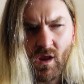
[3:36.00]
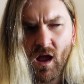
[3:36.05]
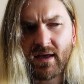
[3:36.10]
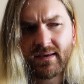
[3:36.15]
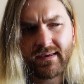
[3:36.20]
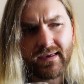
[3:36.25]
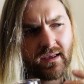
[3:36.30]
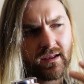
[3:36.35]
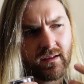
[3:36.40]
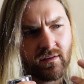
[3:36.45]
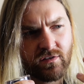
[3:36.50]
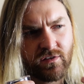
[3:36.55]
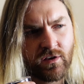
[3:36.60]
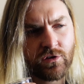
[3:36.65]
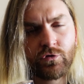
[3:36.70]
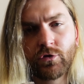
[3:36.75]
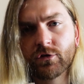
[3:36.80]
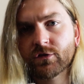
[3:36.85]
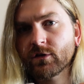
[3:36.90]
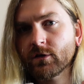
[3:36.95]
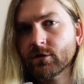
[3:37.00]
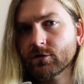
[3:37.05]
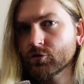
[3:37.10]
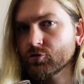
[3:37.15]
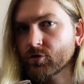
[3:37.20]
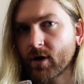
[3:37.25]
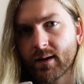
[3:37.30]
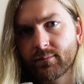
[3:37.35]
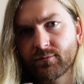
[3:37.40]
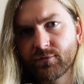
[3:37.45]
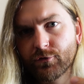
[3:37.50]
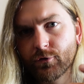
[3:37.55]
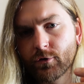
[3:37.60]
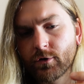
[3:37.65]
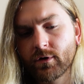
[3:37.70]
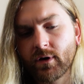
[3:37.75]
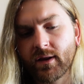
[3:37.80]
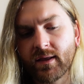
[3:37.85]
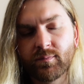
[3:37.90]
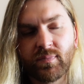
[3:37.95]
I get citruses,
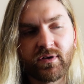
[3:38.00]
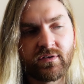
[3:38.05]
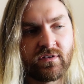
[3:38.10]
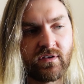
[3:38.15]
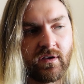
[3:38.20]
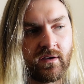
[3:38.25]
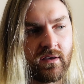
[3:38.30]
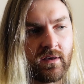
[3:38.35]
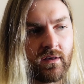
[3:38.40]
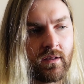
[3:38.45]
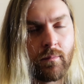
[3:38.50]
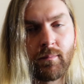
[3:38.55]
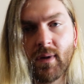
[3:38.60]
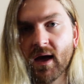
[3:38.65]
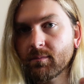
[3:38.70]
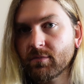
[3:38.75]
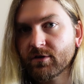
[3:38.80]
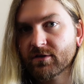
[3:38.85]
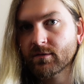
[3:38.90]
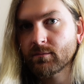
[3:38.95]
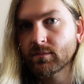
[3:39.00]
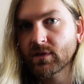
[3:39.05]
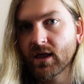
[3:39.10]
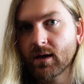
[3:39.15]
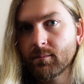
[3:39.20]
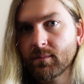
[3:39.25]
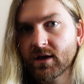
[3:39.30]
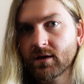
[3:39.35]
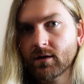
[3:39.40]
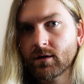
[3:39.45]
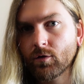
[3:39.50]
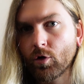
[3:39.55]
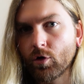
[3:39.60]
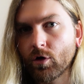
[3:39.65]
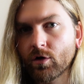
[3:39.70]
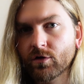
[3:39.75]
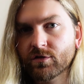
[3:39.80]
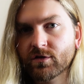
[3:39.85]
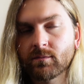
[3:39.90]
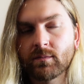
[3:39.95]
grapefruit in particular, maybe some lemon
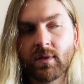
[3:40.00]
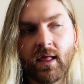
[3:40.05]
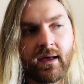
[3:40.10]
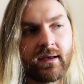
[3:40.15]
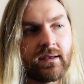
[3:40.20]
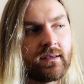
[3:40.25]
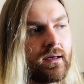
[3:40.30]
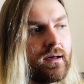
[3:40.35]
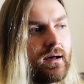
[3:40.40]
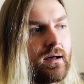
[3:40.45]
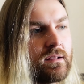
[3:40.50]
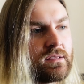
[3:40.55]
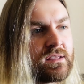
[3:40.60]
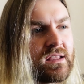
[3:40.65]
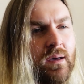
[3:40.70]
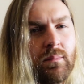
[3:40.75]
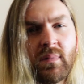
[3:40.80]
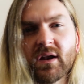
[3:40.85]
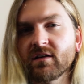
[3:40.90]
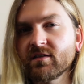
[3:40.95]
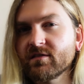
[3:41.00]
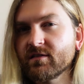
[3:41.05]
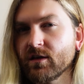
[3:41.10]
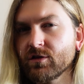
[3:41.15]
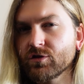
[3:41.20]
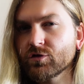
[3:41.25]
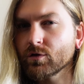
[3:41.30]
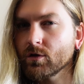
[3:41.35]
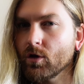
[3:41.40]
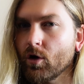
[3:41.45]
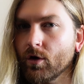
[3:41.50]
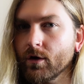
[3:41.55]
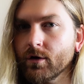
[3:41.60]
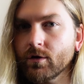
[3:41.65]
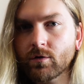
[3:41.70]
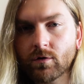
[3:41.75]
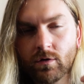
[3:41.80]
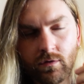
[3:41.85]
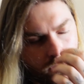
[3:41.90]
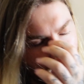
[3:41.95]
or some lemon essential
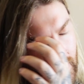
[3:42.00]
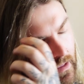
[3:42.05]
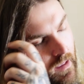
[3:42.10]
oil.